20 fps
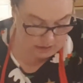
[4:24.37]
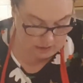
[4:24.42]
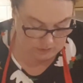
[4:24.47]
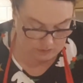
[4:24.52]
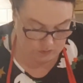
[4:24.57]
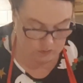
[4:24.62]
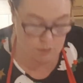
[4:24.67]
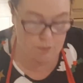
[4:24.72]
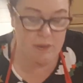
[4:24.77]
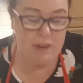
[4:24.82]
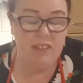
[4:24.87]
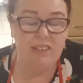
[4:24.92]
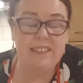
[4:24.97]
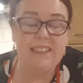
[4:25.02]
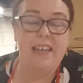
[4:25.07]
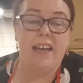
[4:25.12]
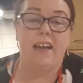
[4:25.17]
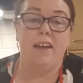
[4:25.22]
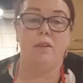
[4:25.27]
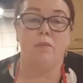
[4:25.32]
for about
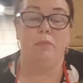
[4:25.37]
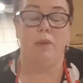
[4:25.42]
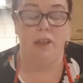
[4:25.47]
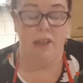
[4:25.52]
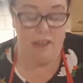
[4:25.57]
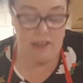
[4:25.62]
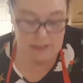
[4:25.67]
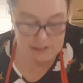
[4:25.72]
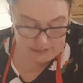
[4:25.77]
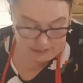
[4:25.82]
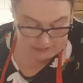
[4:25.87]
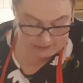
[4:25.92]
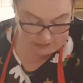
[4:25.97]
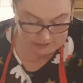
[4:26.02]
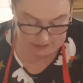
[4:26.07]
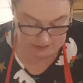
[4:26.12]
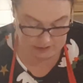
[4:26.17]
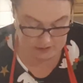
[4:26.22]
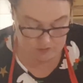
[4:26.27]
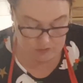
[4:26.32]
10 minutes
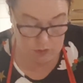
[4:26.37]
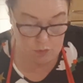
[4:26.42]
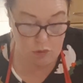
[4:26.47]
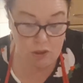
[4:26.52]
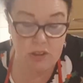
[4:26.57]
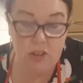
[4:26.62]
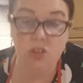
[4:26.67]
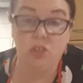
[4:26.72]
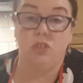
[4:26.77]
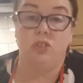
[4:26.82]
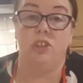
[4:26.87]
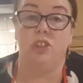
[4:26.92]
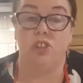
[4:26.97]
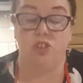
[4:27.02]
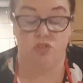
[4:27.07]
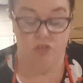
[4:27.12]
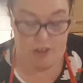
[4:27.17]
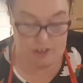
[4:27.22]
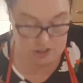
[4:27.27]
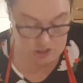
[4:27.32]
if you want a good
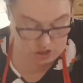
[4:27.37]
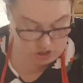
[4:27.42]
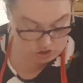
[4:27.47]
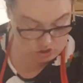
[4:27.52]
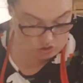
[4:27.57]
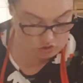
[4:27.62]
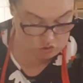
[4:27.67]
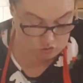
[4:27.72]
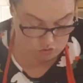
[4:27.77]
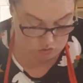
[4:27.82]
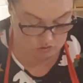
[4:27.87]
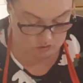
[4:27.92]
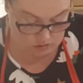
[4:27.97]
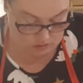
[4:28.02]
stretchy dough.